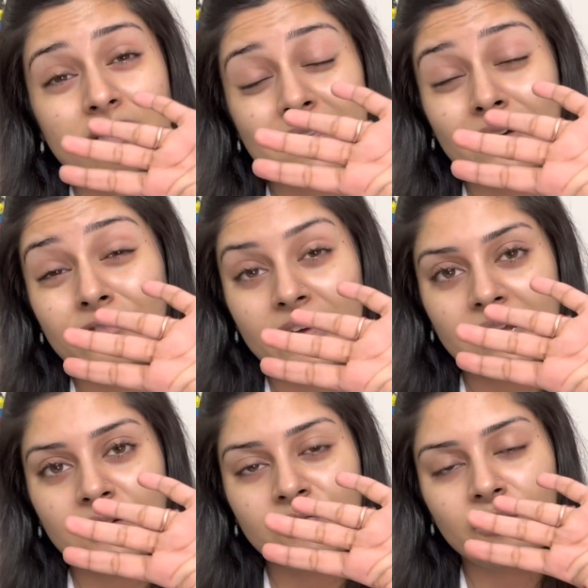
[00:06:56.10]
like a
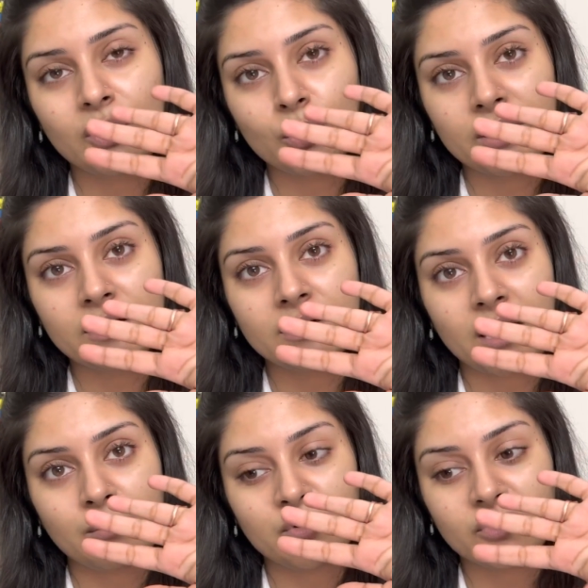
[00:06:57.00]
very fluid
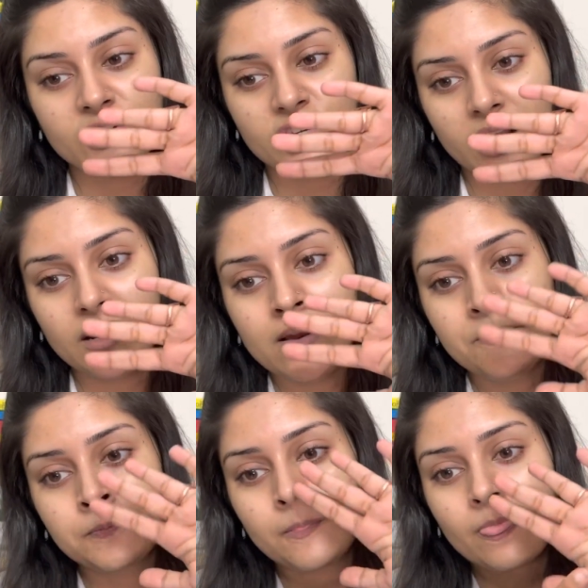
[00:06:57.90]
type of a gel,
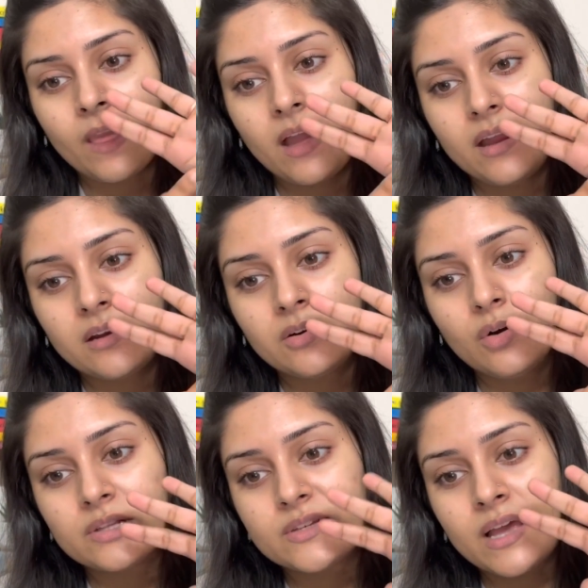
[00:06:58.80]
and
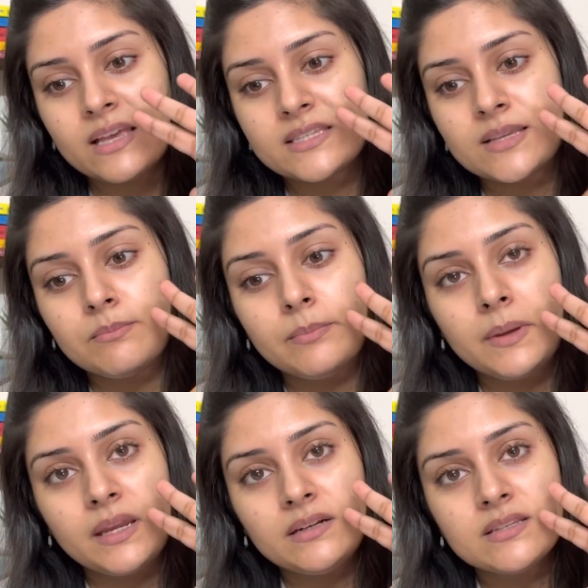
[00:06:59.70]
also has some
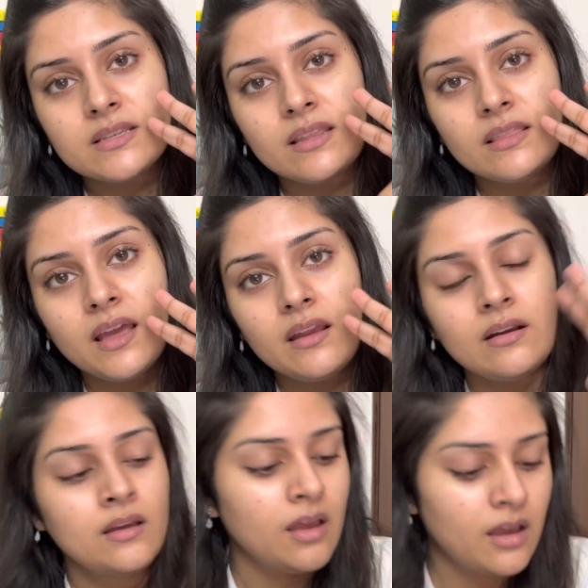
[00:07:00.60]
beads in there.
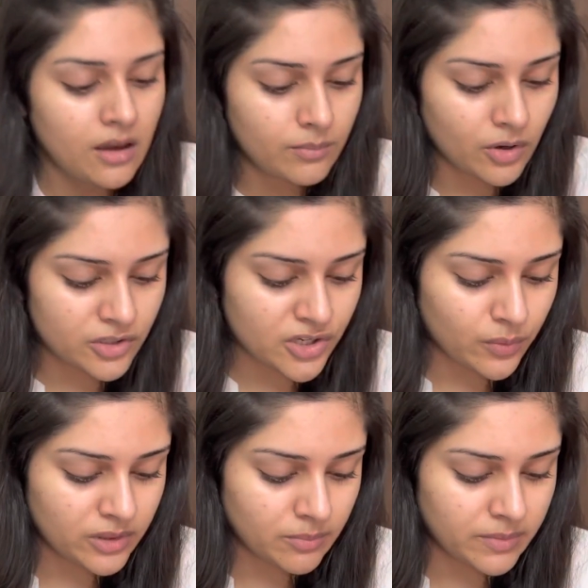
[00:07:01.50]
I'm not sure
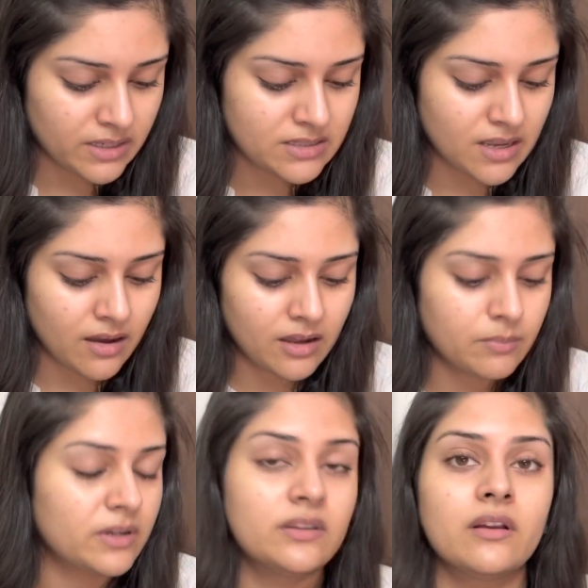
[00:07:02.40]
what the beads are,
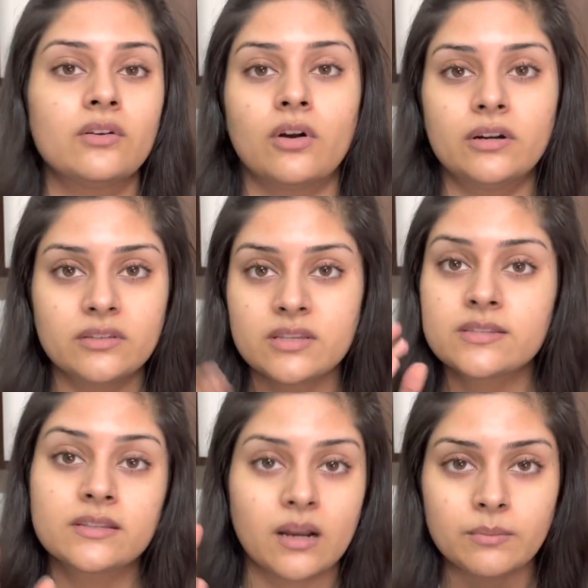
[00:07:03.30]
but they're not the
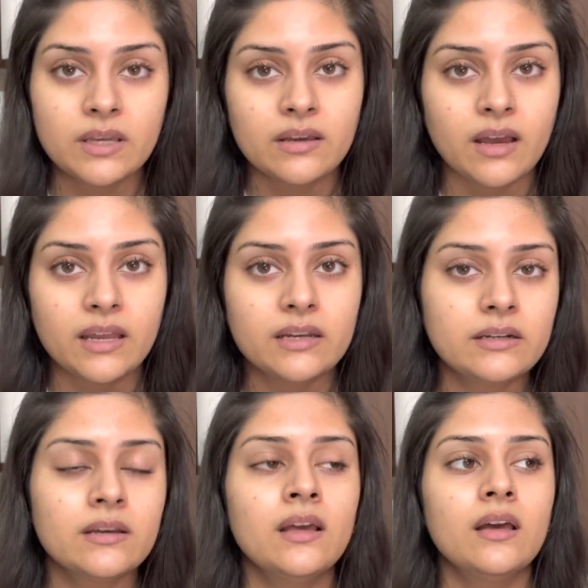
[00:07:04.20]
scrubbing
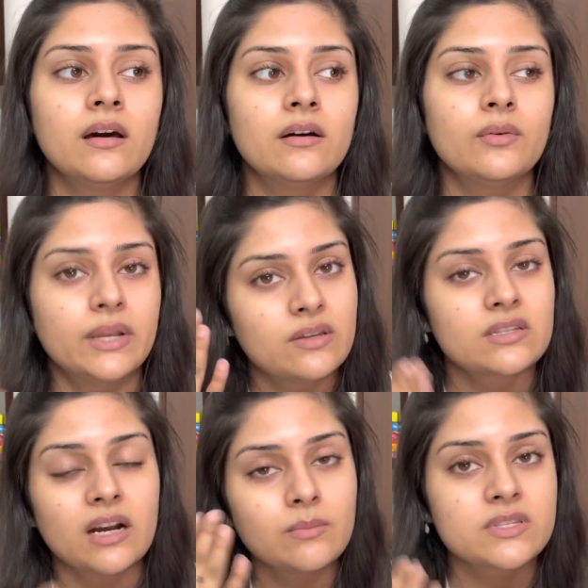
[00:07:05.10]
kind. When you
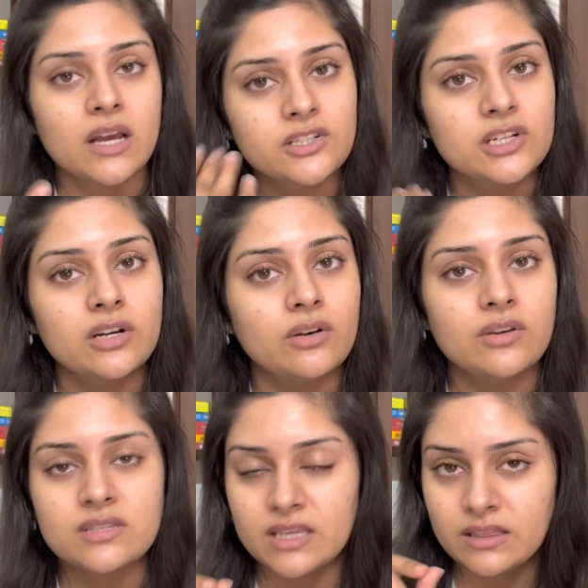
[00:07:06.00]
start massaging it on
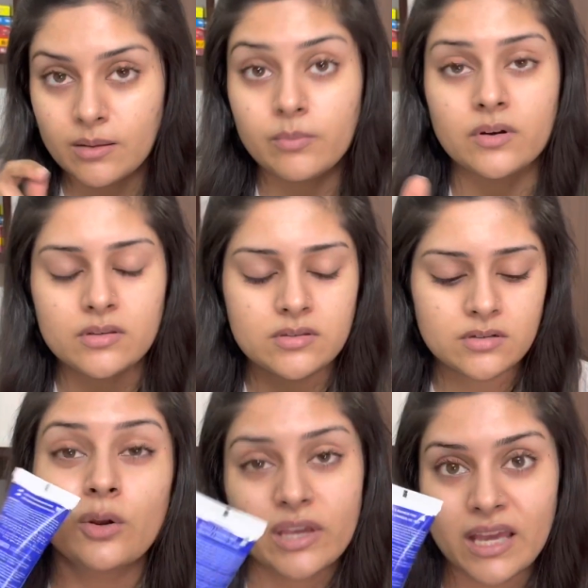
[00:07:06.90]
your skin, they burst.
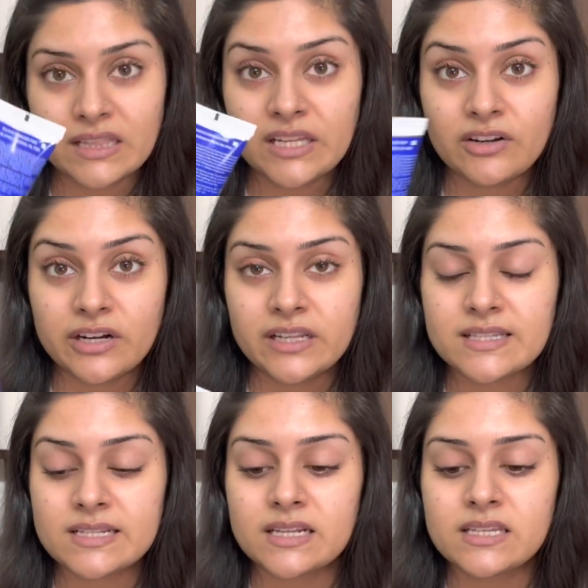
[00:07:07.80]
Looking at the
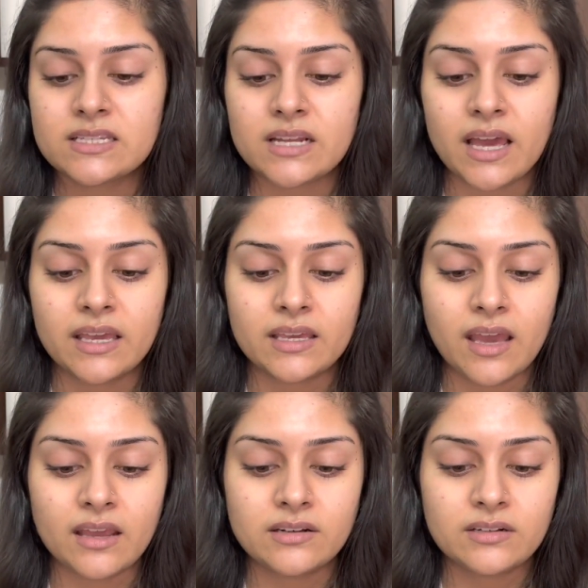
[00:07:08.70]
ingredients list, I
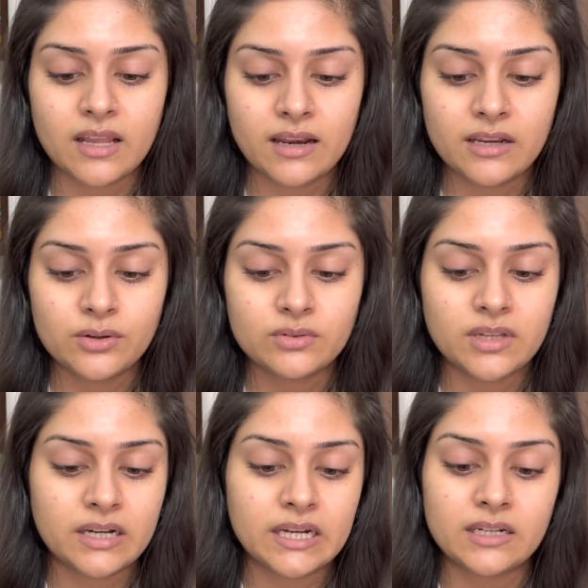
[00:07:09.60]
can tell you
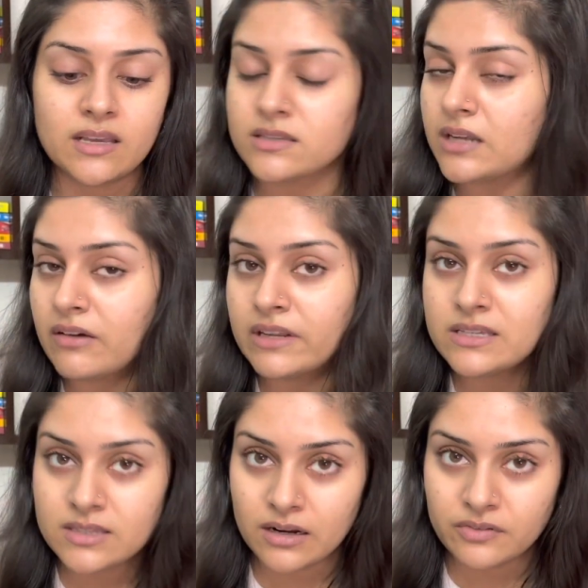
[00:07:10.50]
that it doesn't have any
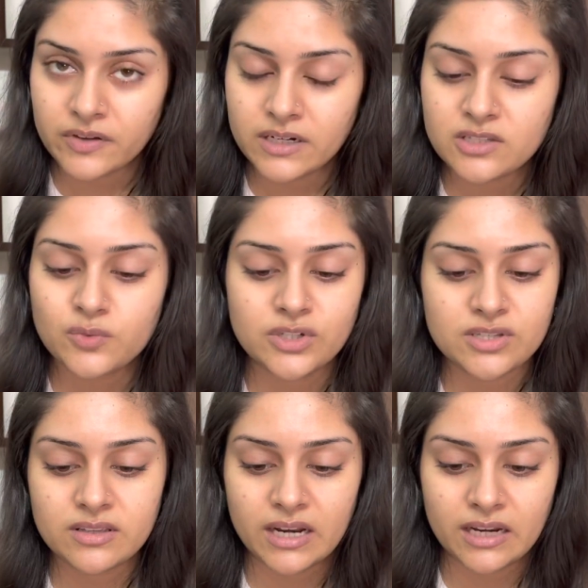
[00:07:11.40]
sulfates, which is
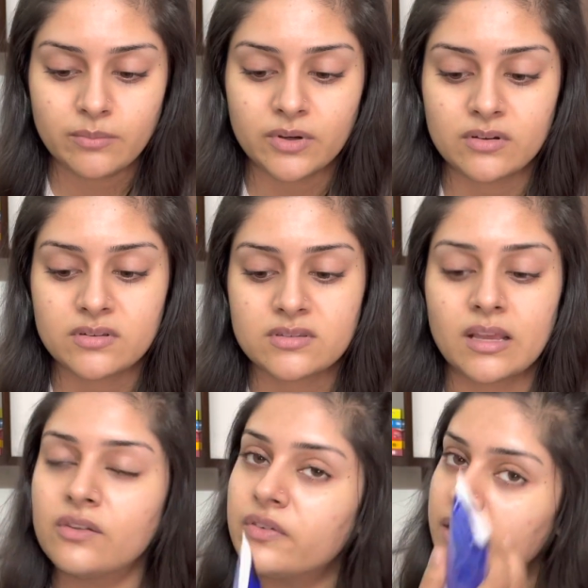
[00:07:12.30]
great because
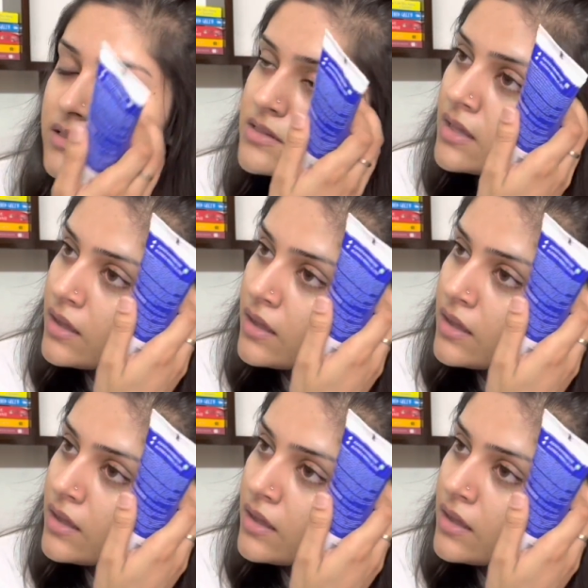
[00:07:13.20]
sulfates,